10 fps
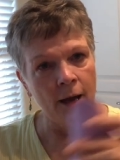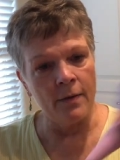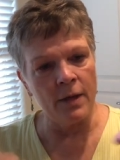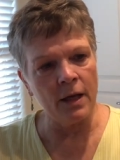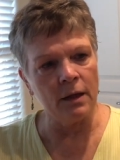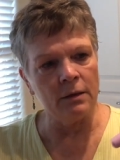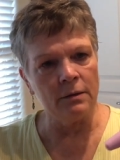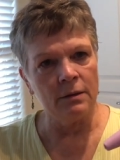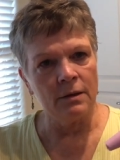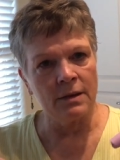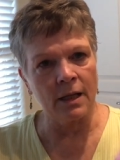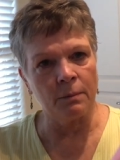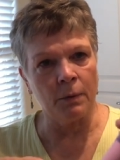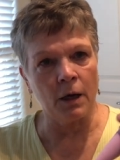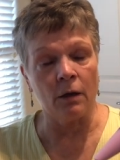And then take
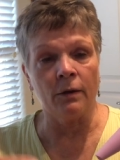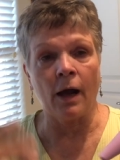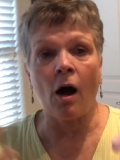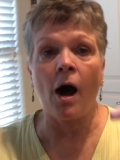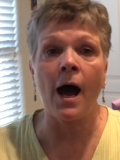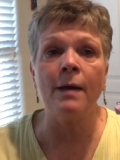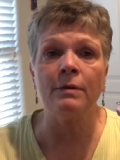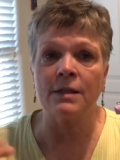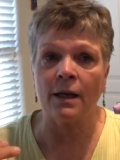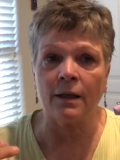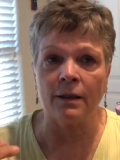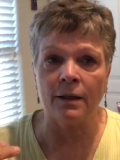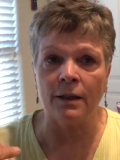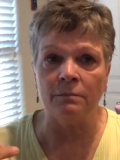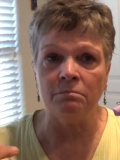the bottle. Now, I would take it
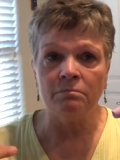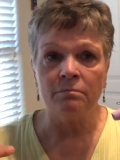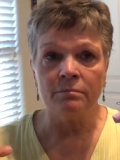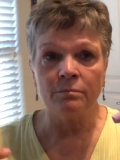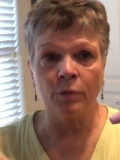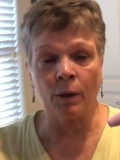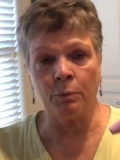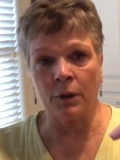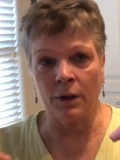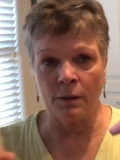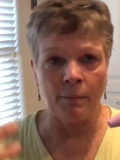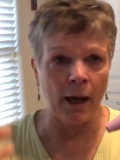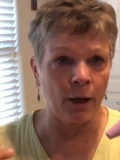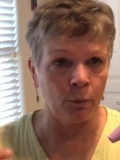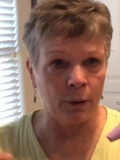in, probably put it in a
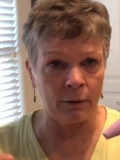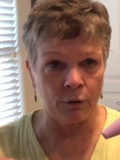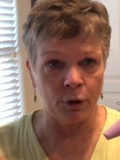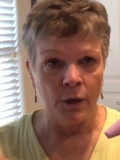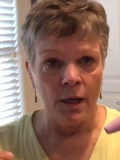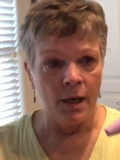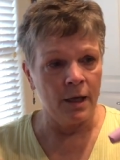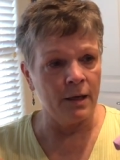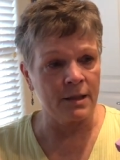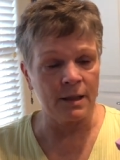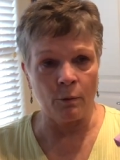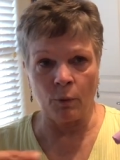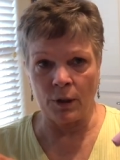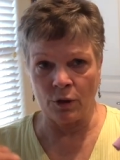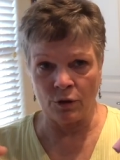bag or whatever, and next time I
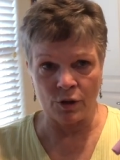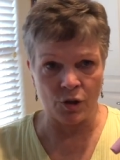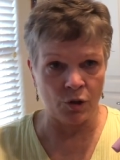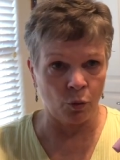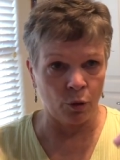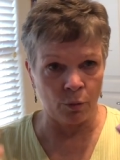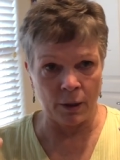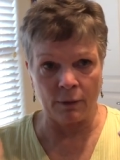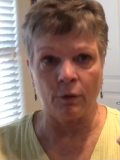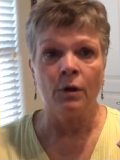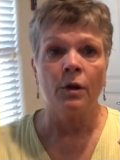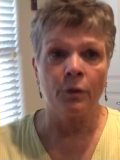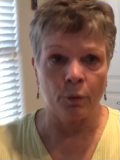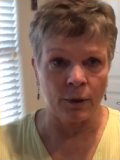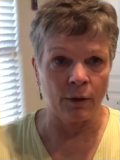went into the store or whatever,
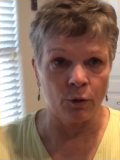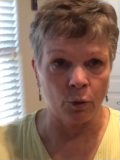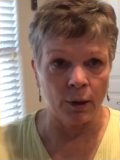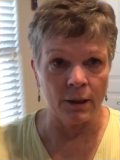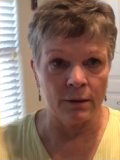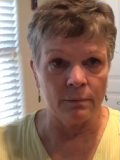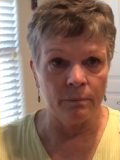throw it down the toilet.